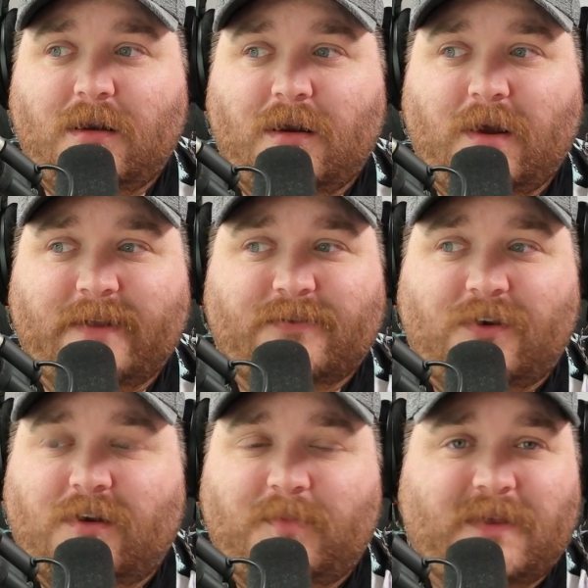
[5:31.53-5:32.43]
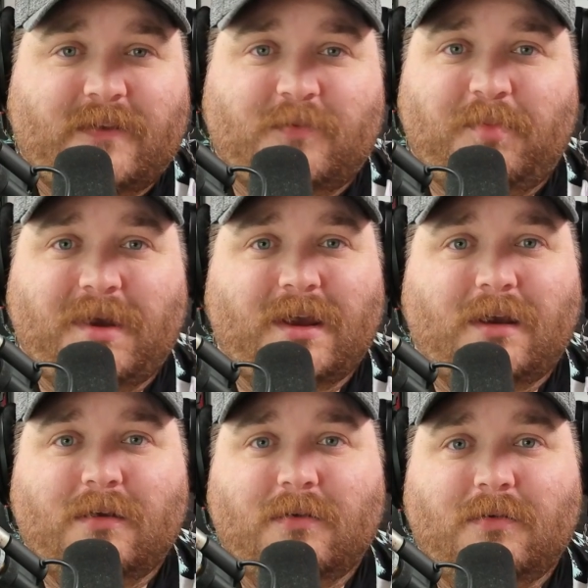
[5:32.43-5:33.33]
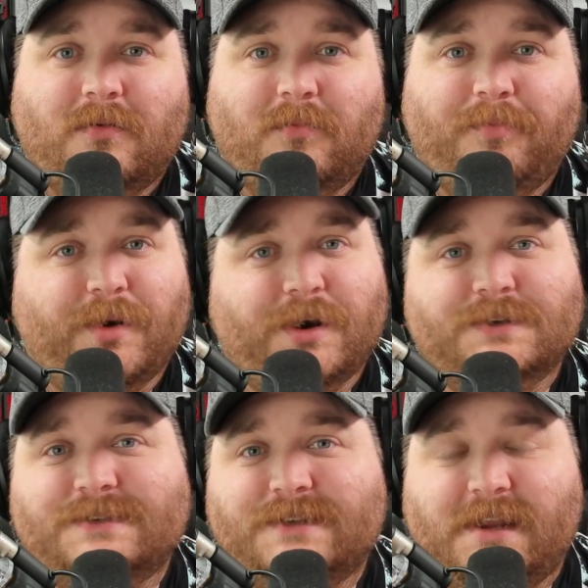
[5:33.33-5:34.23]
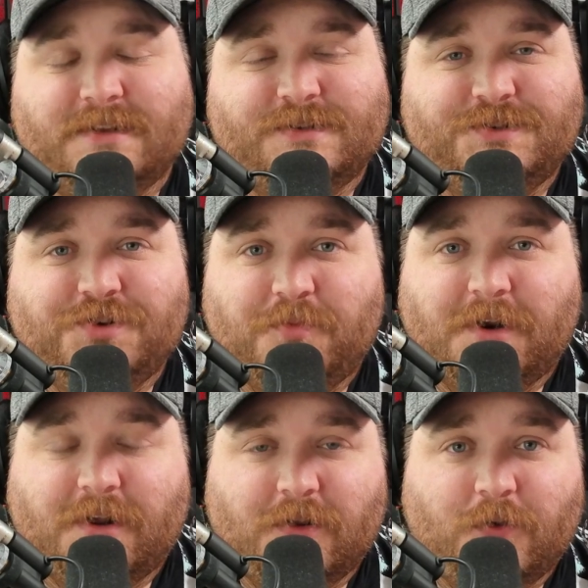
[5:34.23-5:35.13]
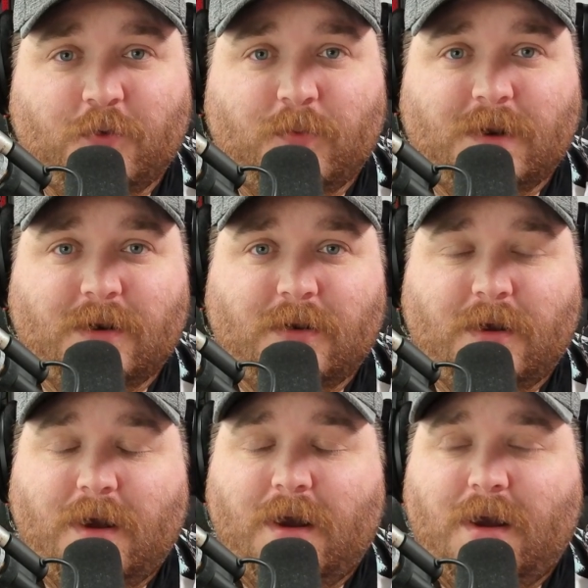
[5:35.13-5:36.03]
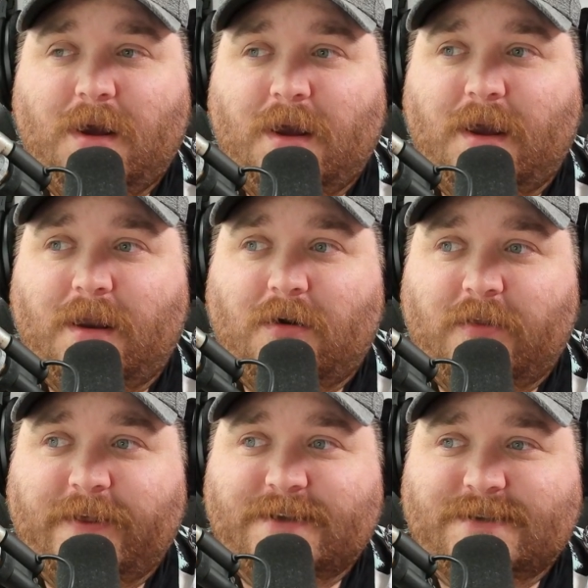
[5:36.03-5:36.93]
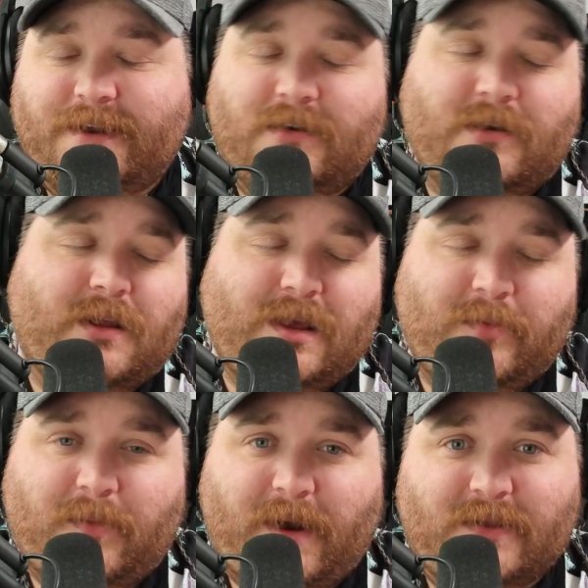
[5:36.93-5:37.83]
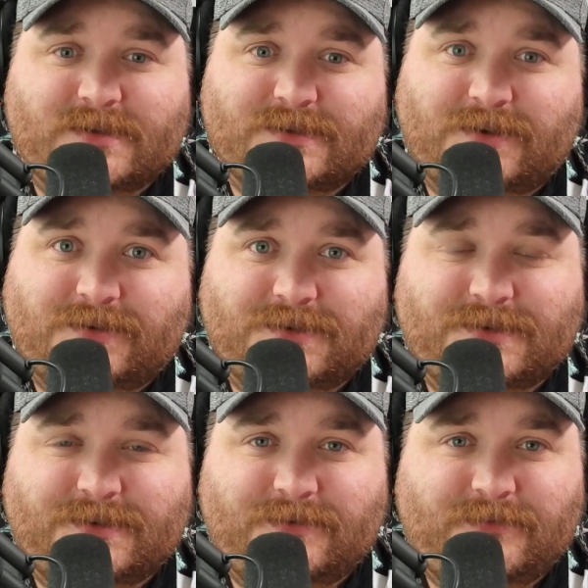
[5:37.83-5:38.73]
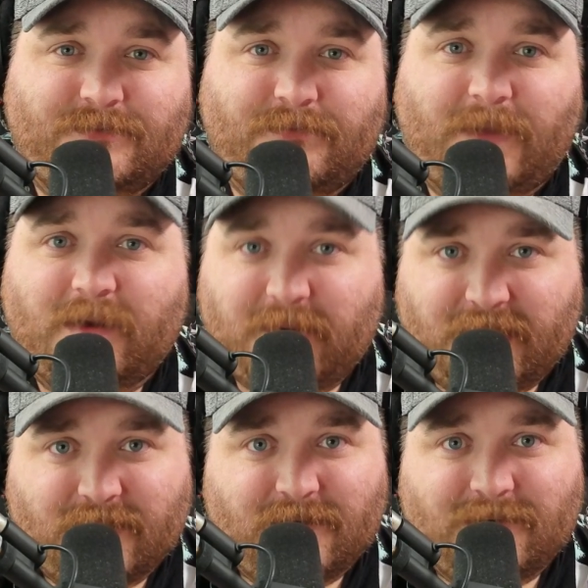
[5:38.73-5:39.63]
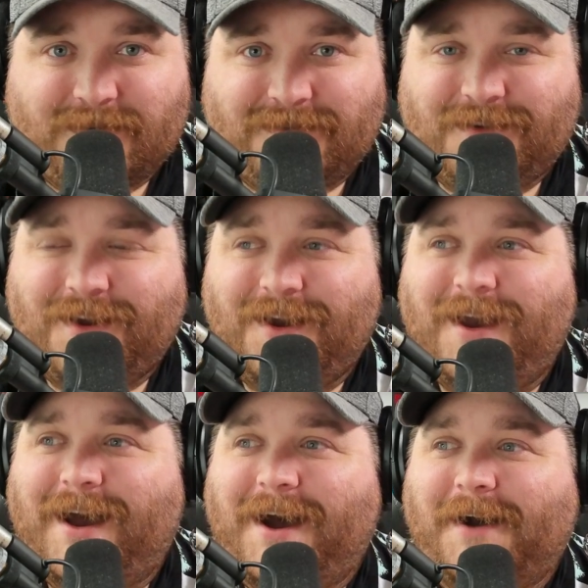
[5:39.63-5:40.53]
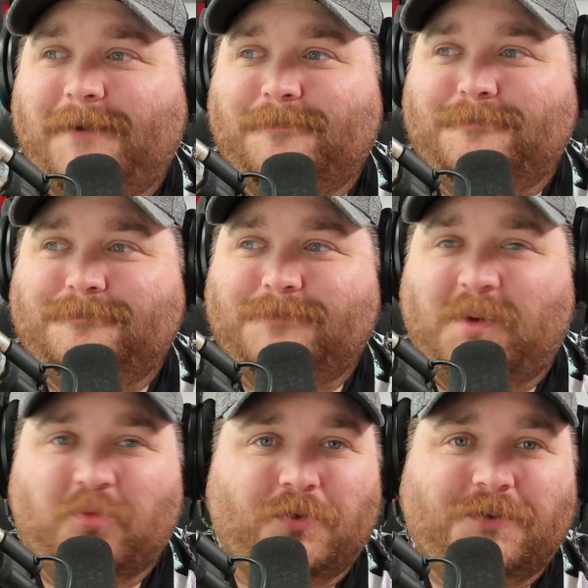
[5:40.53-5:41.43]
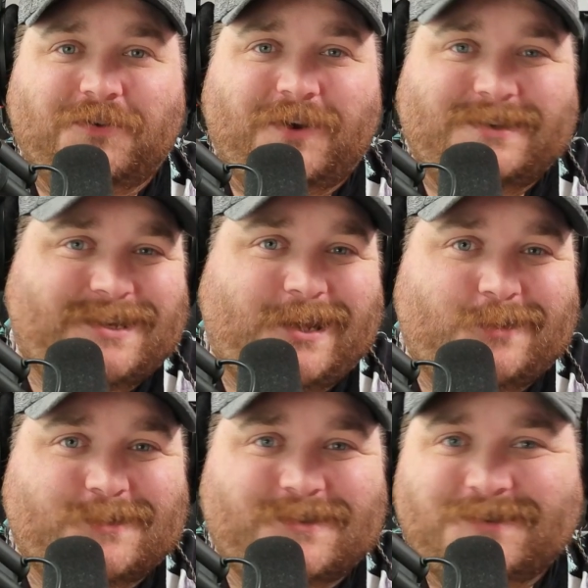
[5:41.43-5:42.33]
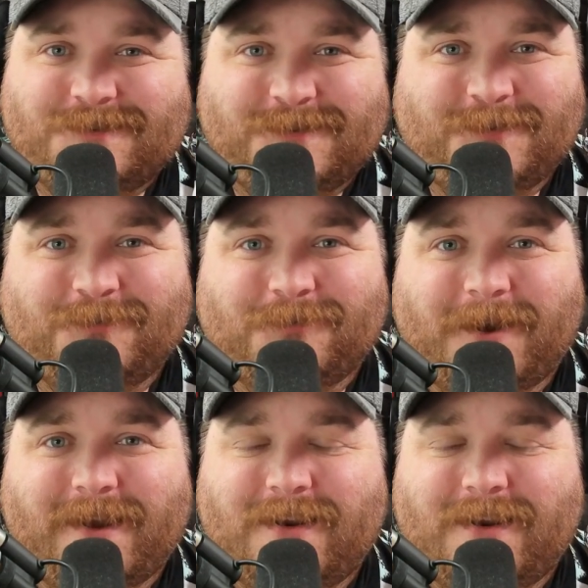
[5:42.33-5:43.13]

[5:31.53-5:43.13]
it's going to be this big burst and it's doom and gloom and all this. And keep in mind, this is all just my opinion. I'm a realtor. I sell houses, right?